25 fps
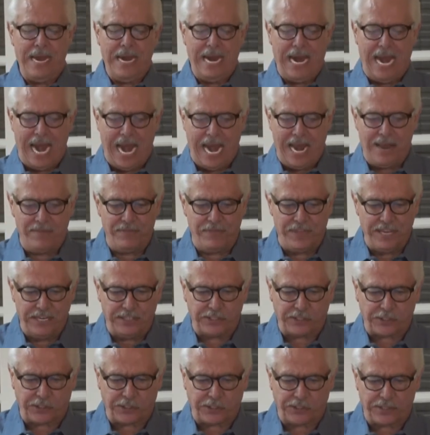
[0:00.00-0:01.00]
And
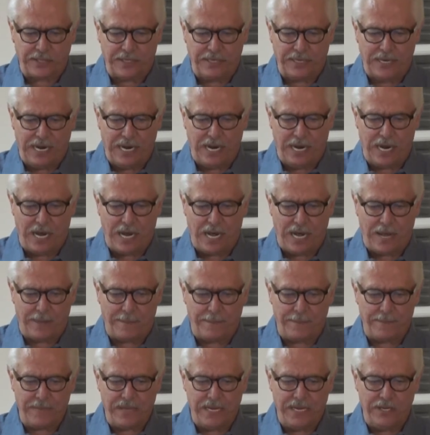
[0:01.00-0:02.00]
this uh,
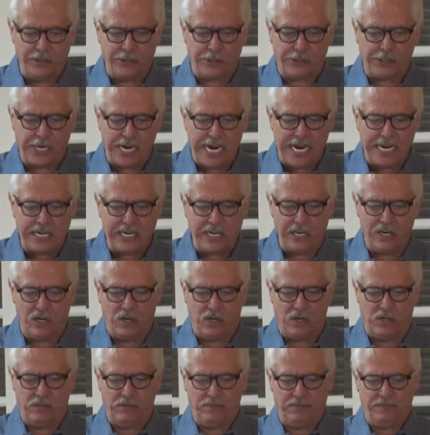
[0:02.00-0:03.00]

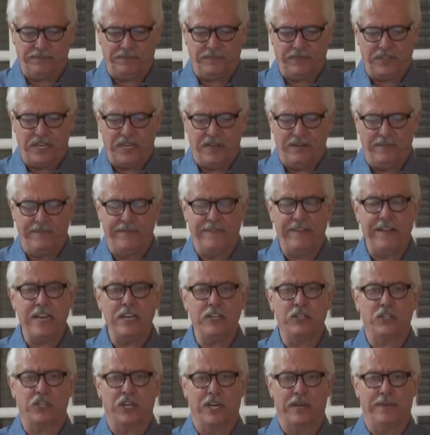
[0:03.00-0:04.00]
Ezekiel
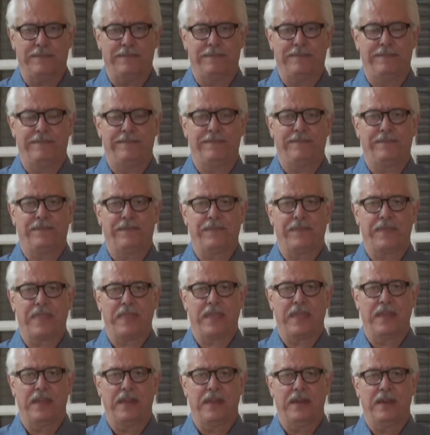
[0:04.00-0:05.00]
vision
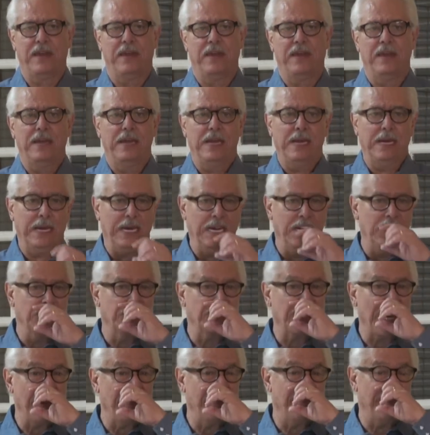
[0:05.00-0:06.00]

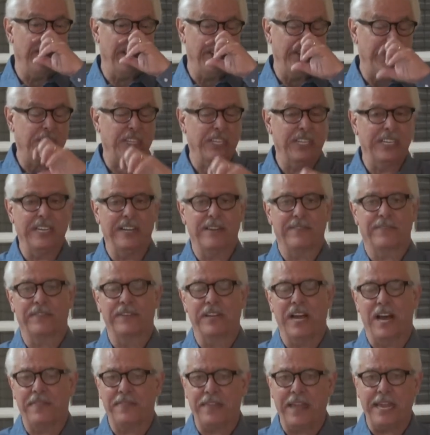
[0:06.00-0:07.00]
is a vision, if
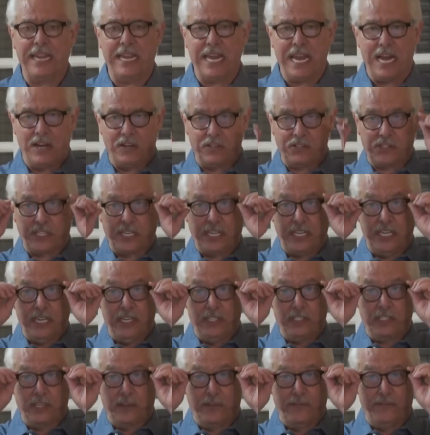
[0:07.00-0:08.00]
nothing else, it
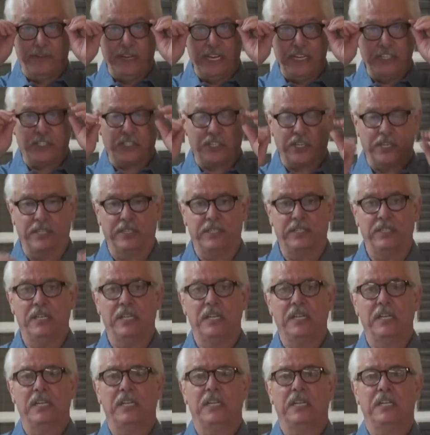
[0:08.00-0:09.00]
is a vision
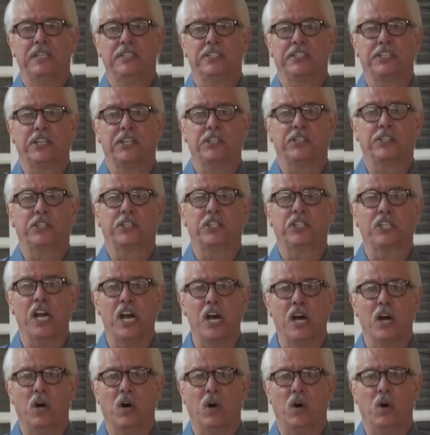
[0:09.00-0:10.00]
to
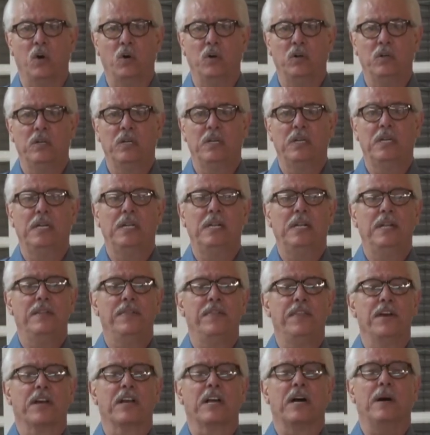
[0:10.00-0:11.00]
show
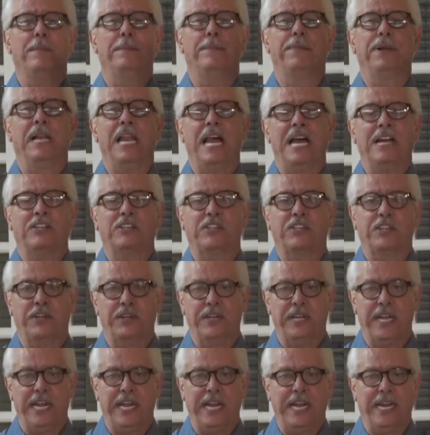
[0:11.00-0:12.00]
the
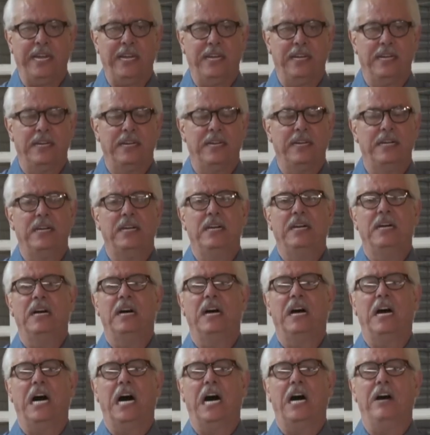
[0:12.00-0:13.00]
complexity
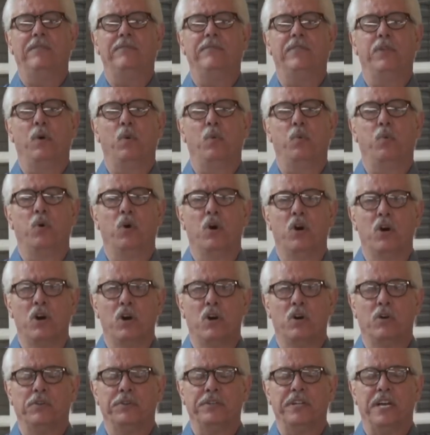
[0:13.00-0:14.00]
of the
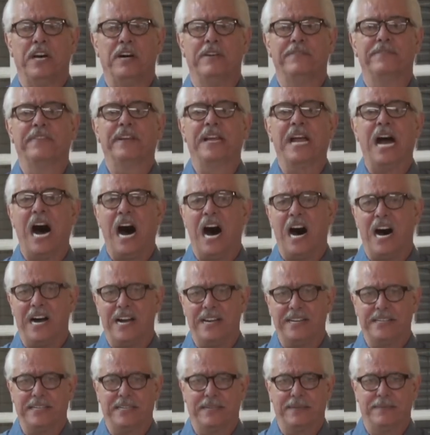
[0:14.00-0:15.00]
world of
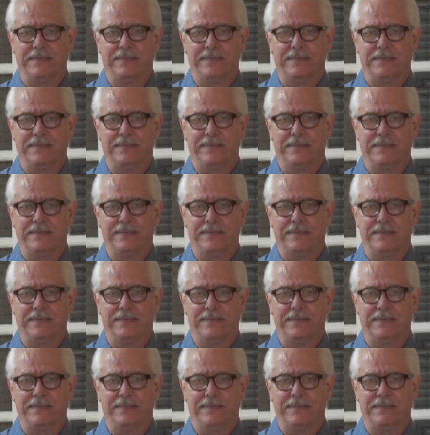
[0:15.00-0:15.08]
God